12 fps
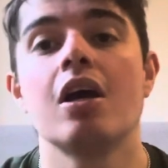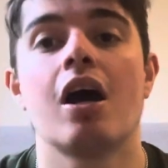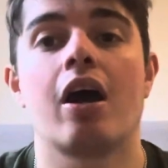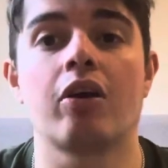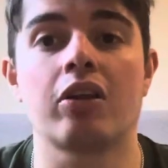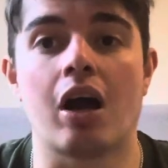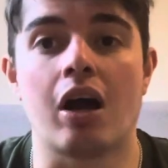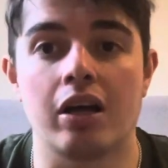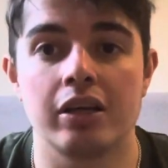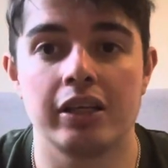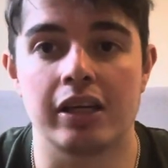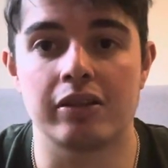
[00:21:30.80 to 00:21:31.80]
another
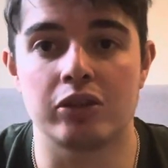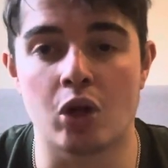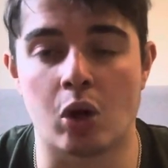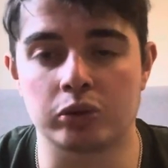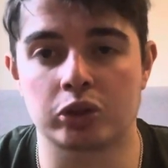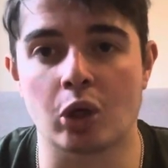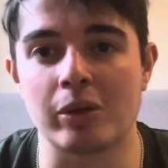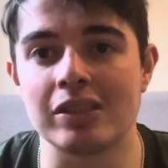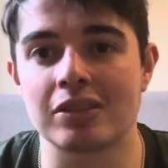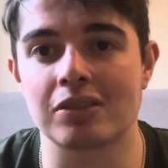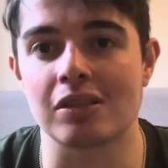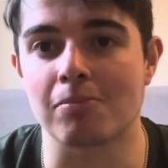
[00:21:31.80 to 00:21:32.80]
not so
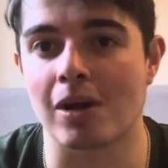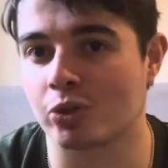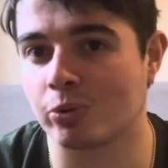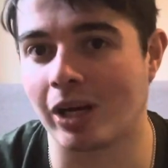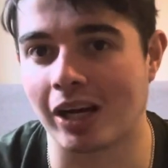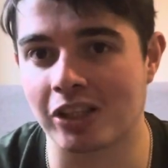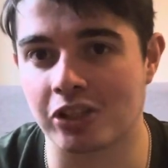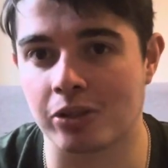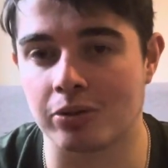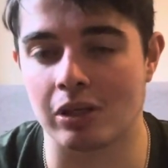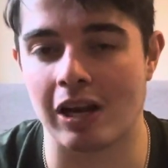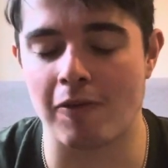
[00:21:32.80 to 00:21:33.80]
instant match reaction
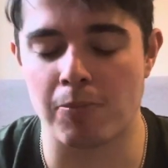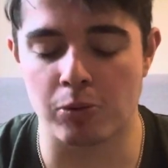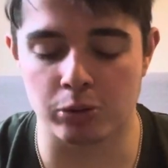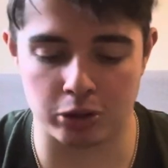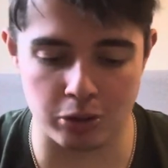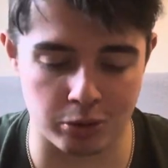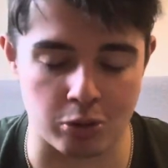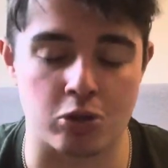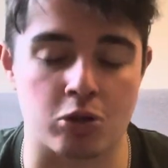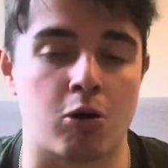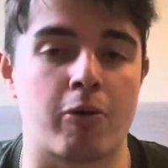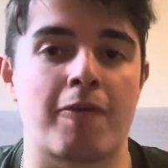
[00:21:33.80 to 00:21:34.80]
to Liverpool's 2-2
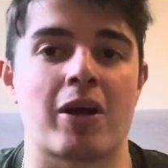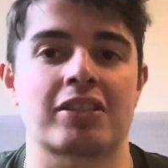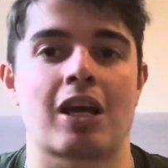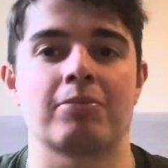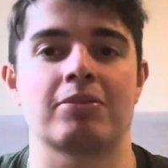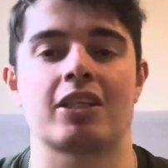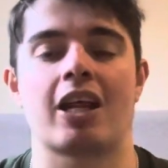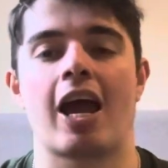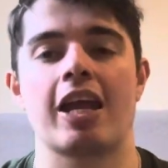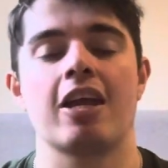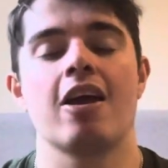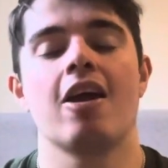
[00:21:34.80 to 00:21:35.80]
draw with West Ham
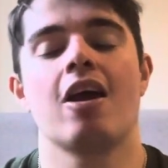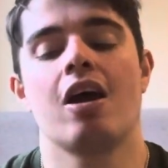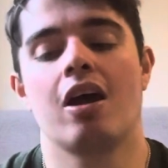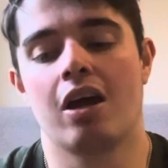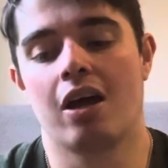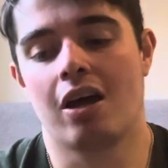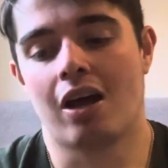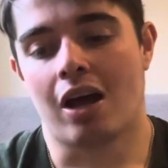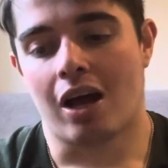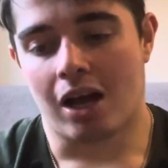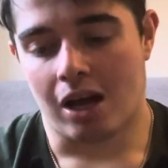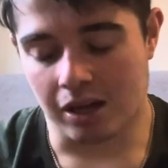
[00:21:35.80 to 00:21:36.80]
today.
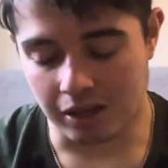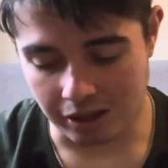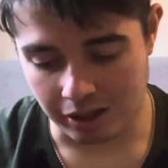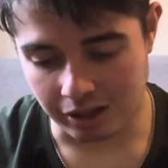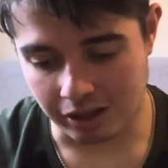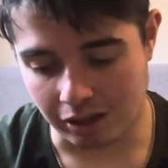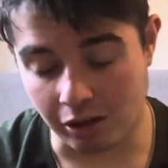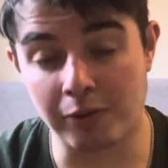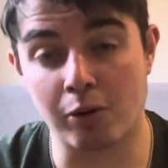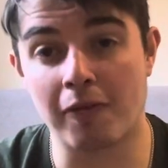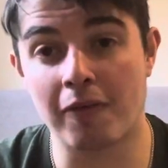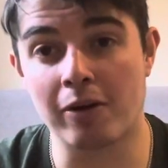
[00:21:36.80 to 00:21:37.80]
I love
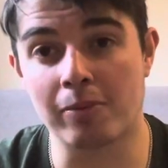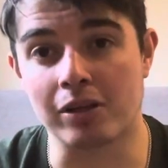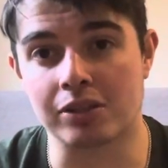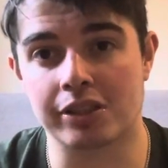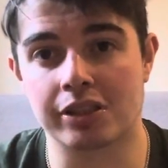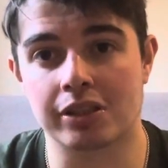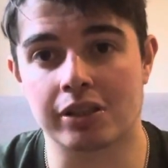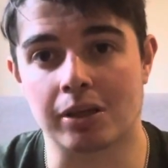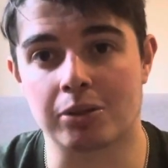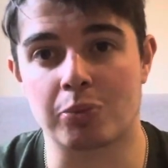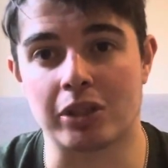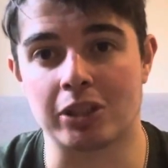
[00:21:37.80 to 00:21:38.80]
you all very much. I'll
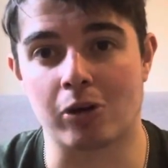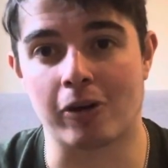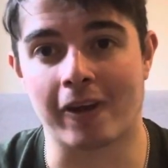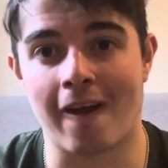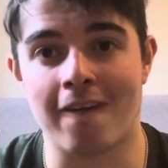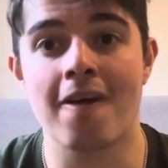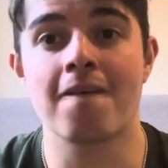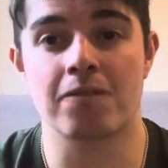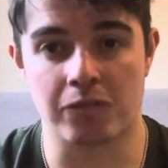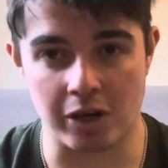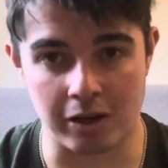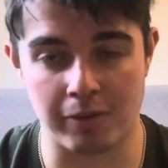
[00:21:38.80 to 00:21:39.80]
speak to you all again
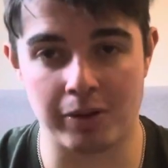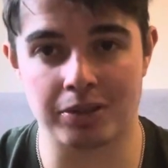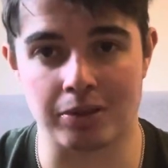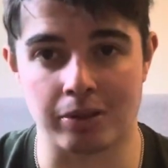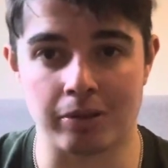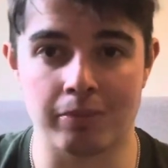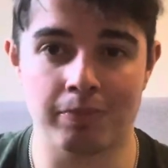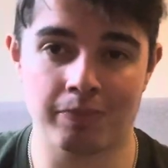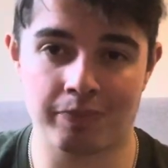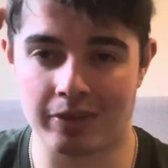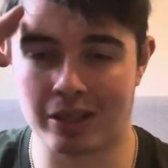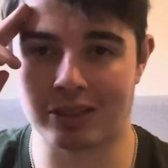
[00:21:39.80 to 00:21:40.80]
very, very soon.
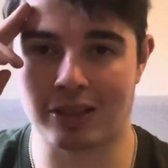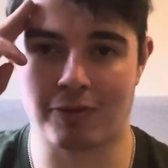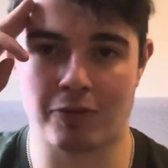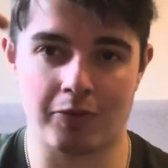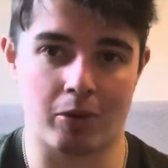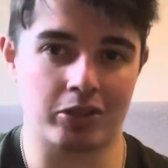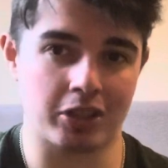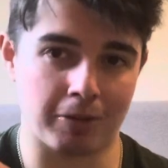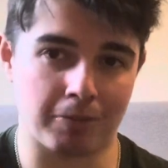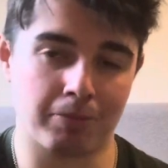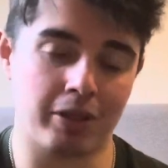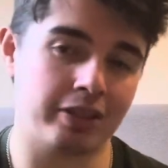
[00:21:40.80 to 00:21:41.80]
Thanks everyone for
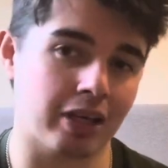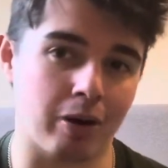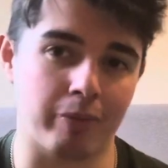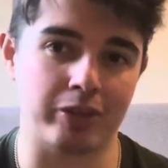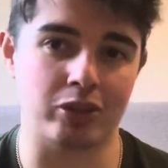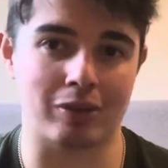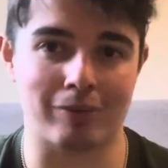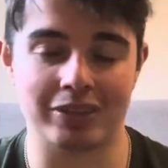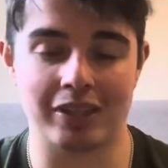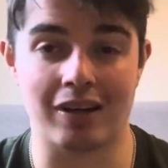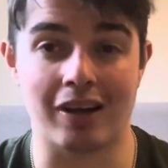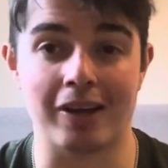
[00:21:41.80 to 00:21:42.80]
watching. Peace out. Enjoy the rest
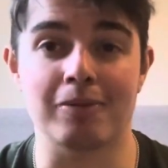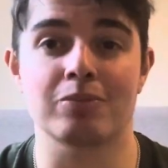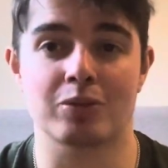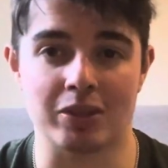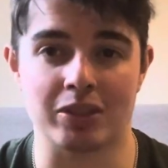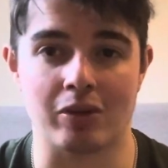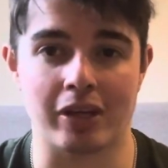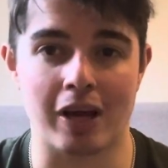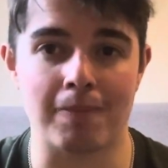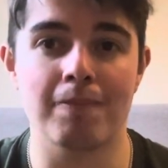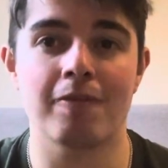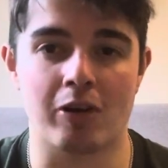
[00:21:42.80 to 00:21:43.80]
of your night. Speak to you all
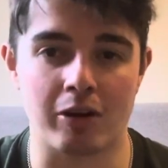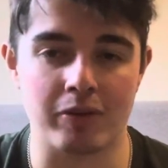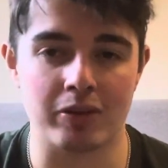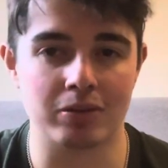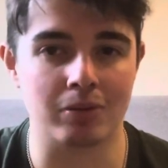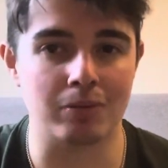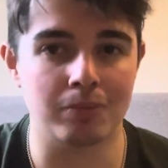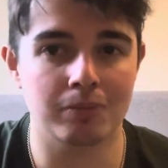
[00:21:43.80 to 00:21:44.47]
again very, very soon.